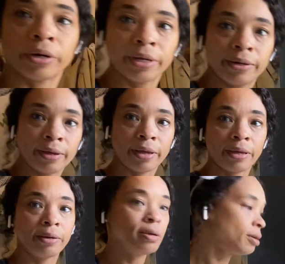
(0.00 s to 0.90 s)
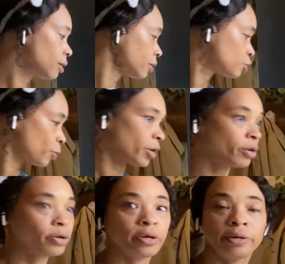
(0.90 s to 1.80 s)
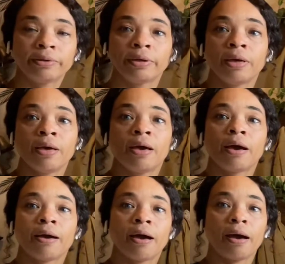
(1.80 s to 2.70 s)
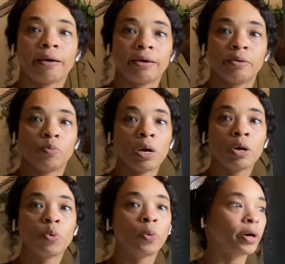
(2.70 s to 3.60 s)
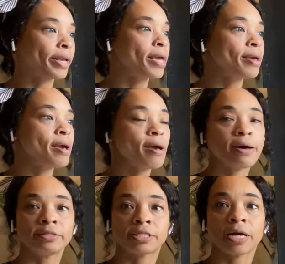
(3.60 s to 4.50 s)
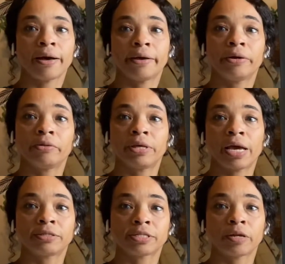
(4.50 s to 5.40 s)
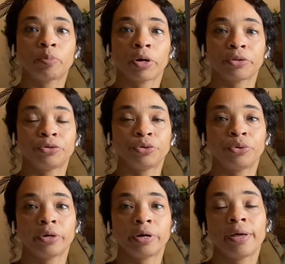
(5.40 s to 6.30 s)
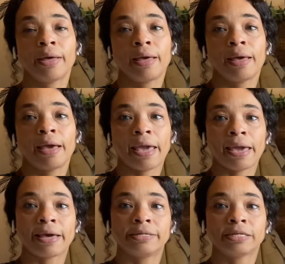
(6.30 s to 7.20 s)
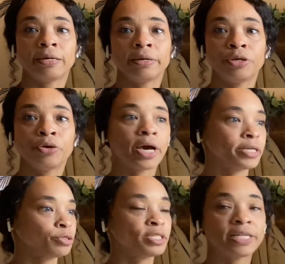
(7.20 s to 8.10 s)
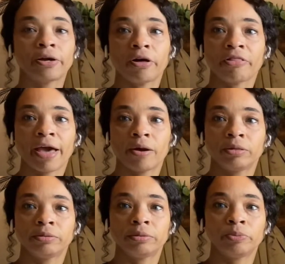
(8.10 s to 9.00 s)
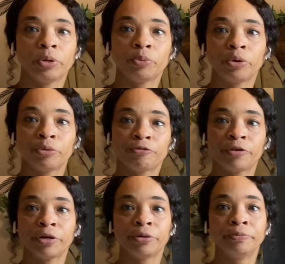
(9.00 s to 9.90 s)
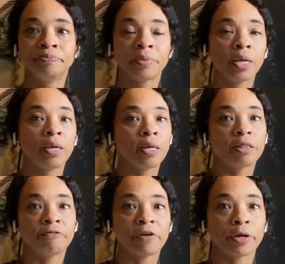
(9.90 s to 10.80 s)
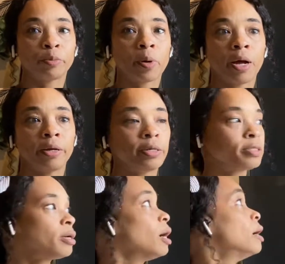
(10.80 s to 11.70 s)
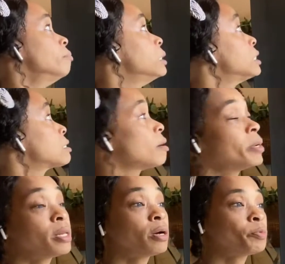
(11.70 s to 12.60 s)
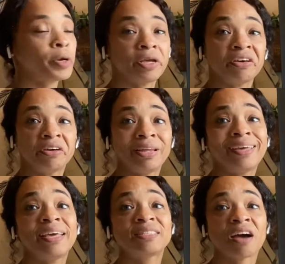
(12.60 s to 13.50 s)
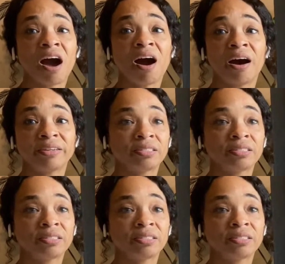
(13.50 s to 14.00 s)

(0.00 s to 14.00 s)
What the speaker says: it, and it looks pretty good. I am working outside on the outside part of the door, and you guys will see all that when we reveal the final product. It's coming along pretty good. It's hot,